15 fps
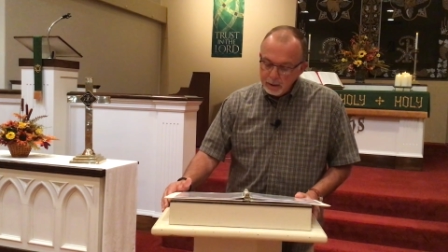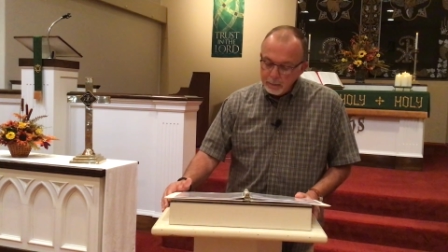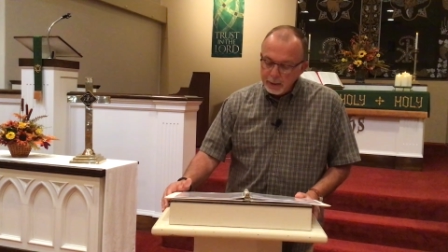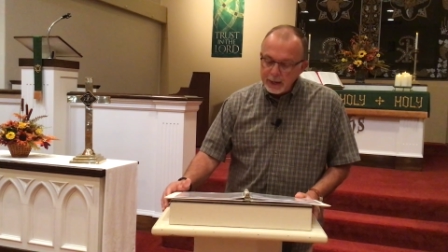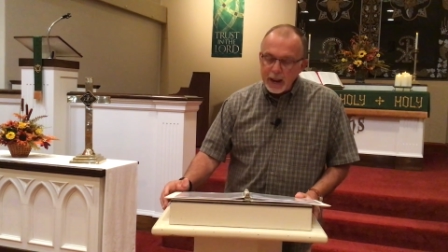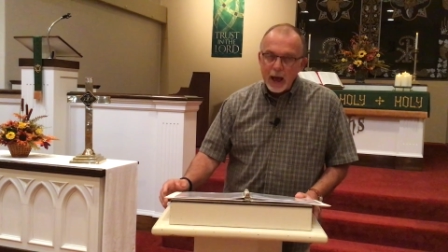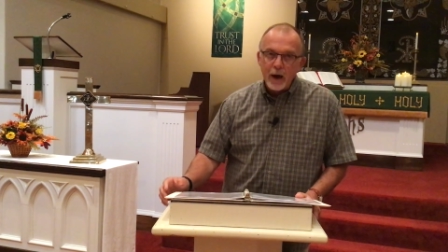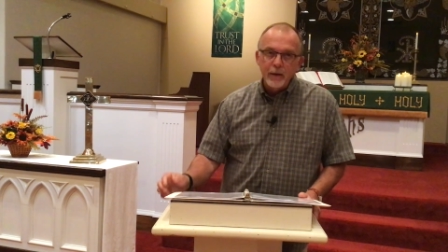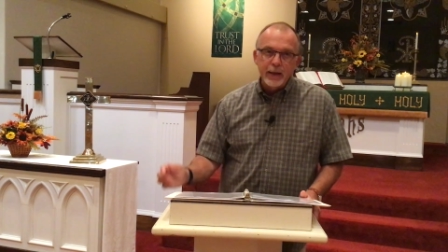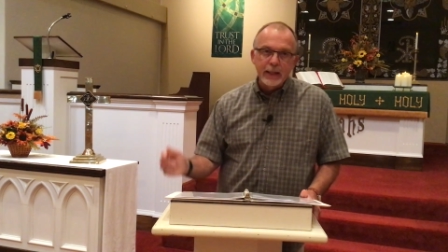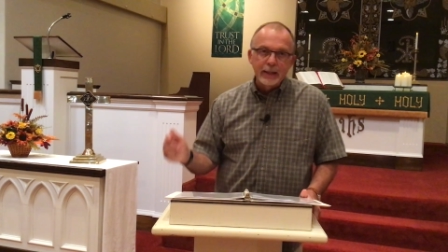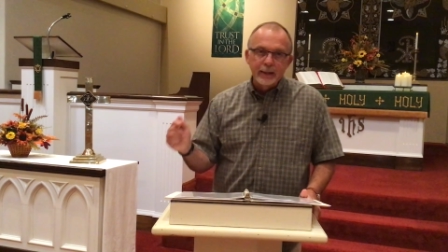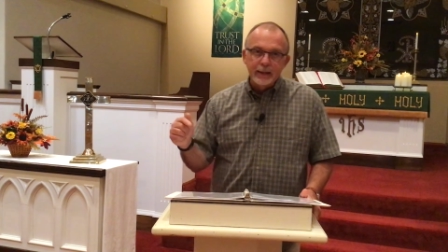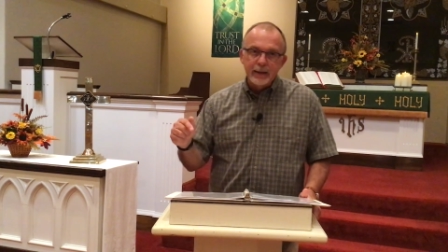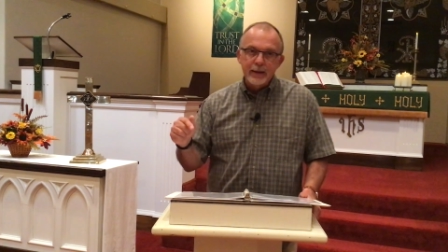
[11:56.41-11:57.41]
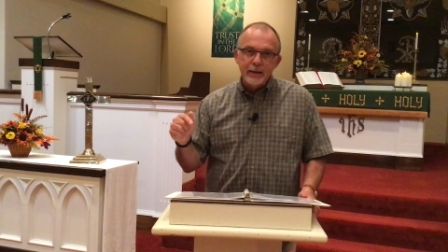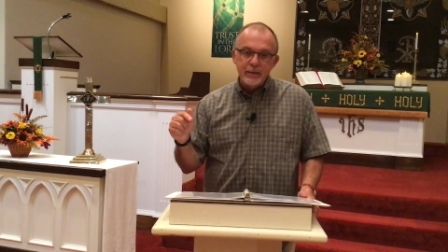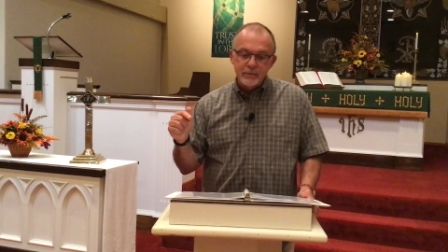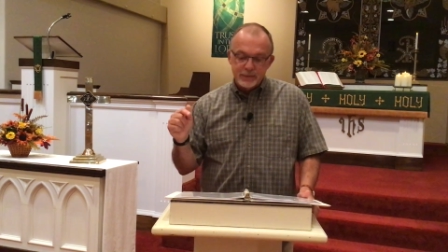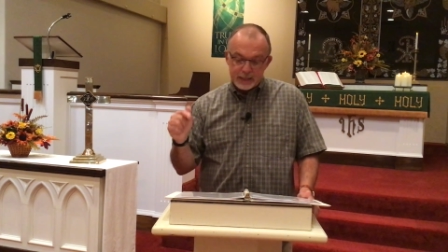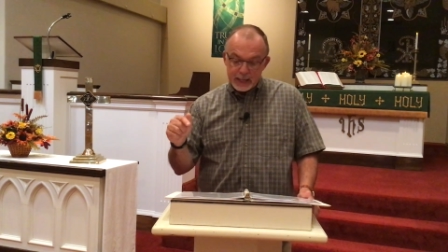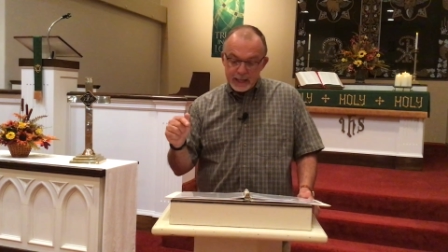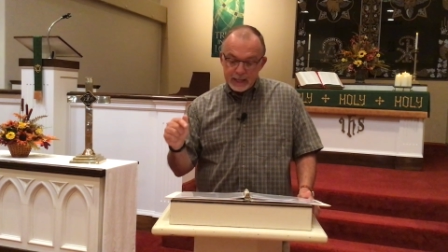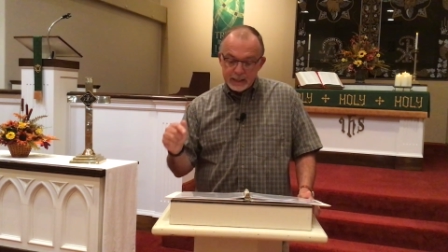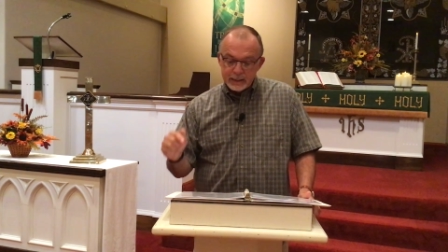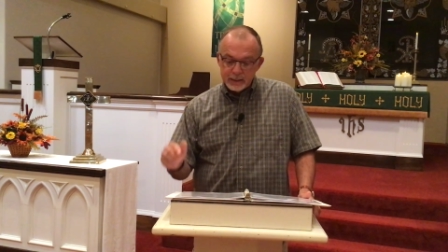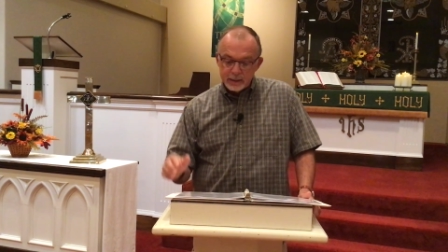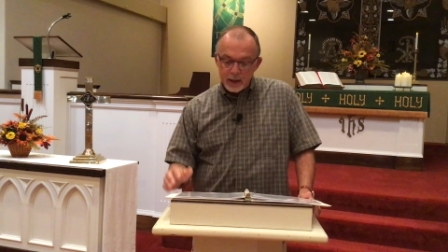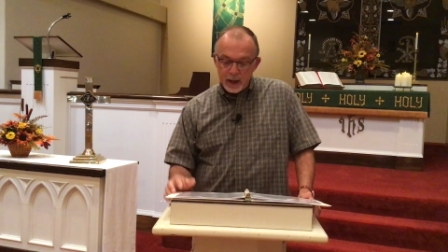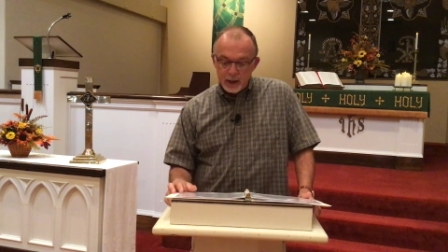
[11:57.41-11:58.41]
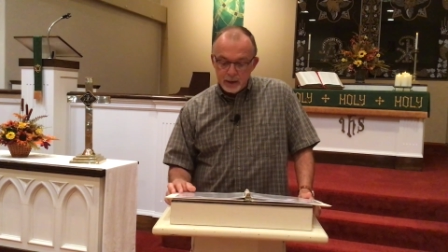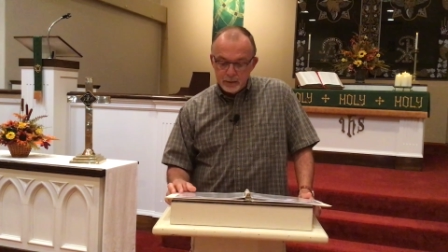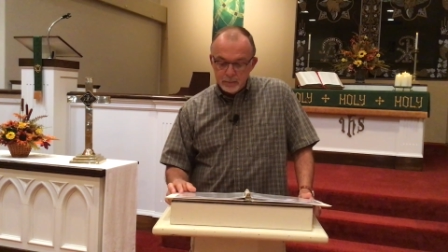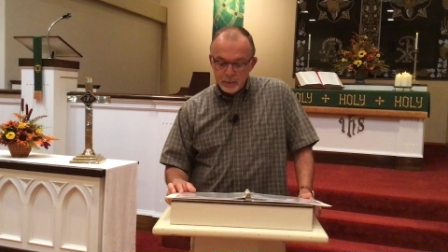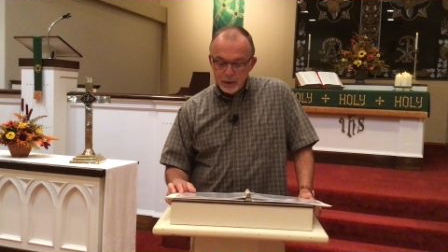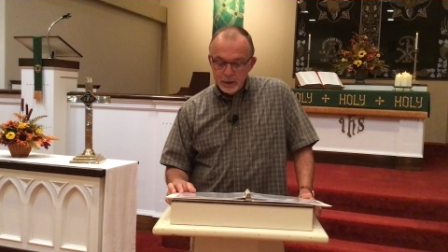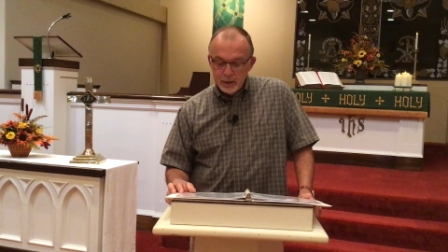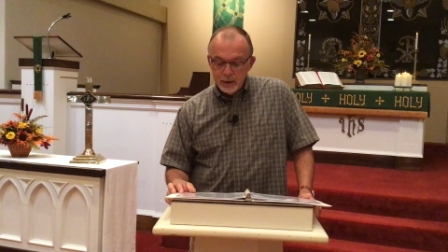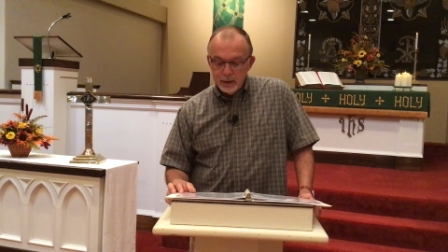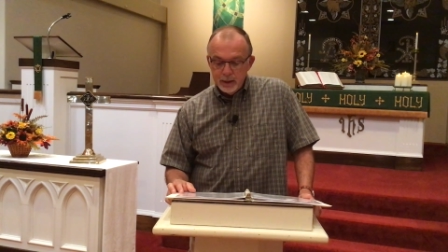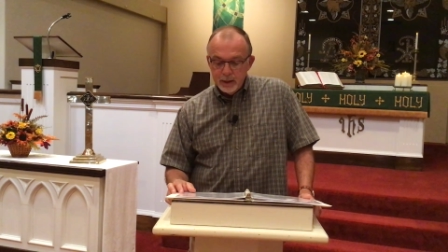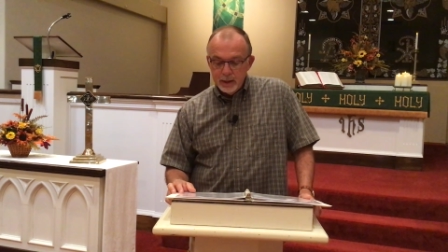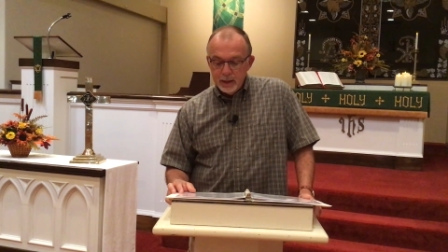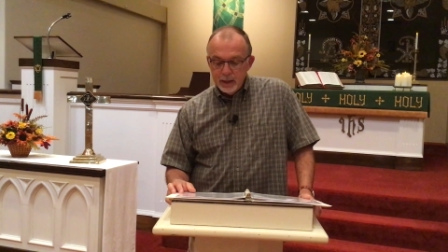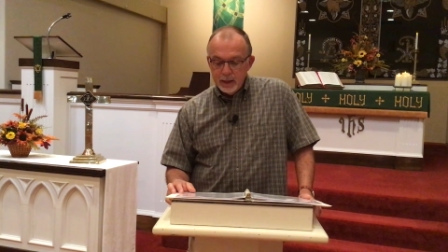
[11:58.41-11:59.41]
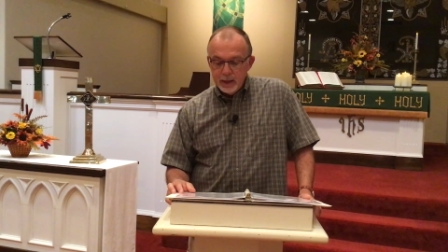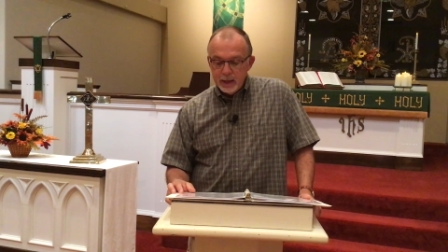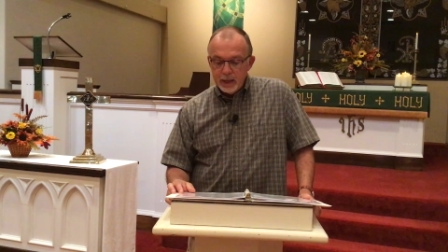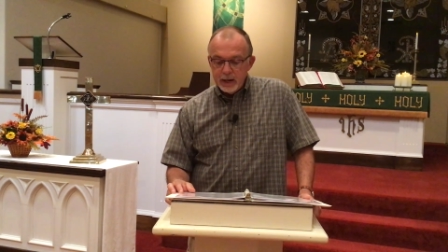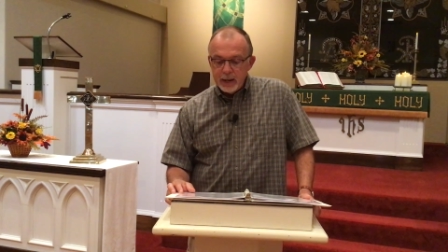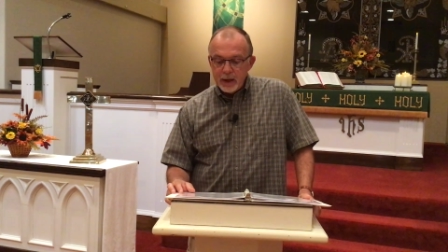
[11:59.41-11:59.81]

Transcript: but now he lives in Sodom. And